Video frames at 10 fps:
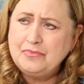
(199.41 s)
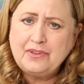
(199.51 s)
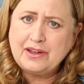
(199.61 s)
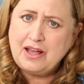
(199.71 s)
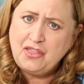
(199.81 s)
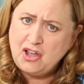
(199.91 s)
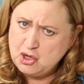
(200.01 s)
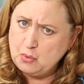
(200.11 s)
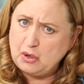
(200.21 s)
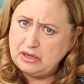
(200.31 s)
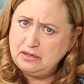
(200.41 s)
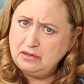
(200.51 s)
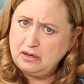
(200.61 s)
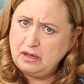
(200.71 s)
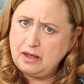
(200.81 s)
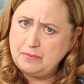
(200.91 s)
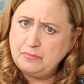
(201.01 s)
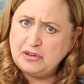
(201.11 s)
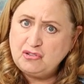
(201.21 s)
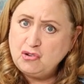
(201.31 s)
like I thought you would.
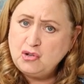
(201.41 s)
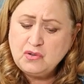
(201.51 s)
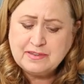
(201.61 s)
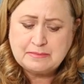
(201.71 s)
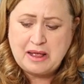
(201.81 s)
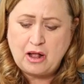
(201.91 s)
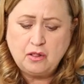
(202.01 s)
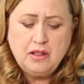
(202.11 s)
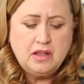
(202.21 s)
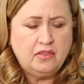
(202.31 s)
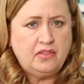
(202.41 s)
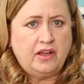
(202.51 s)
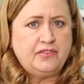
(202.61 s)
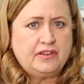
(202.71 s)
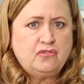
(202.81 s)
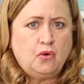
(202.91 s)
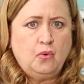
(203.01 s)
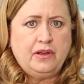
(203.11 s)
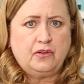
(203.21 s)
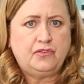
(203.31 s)
But you do smell the essential
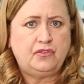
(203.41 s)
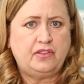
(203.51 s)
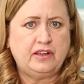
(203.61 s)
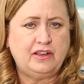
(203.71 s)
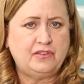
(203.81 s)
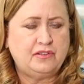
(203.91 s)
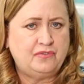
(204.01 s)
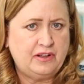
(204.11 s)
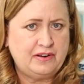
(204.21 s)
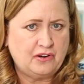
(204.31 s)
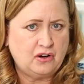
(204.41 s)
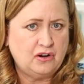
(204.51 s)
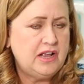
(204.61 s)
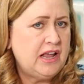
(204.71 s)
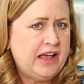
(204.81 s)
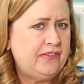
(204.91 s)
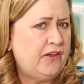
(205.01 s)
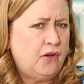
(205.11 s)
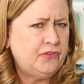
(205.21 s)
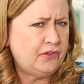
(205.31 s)
oils that give it the flavor, and
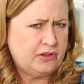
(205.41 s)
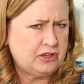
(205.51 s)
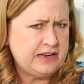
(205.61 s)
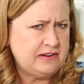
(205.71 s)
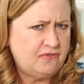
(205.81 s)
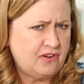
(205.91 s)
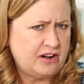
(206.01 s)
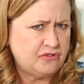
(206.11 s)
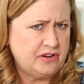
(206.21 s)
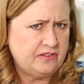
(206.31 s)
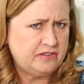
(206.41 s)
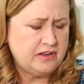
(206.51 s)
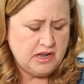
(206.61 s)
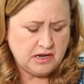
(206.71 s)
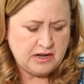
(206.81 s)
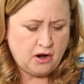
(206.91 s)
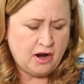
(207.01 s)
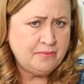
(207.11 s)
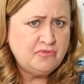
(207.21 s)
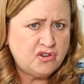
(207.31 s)
also the clean freshness. Now,
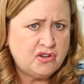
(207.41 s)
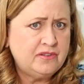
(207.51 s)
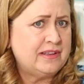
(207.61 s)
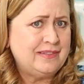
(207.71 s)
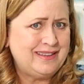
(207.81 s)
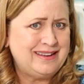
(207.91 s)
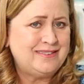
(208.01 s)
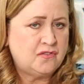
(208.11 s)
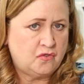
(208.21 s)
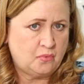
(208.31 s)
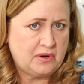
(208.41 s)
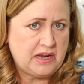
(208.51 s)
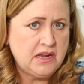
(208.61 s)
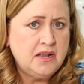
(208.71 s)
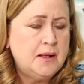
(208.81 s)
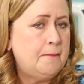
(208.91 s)
I'm choosing these 3,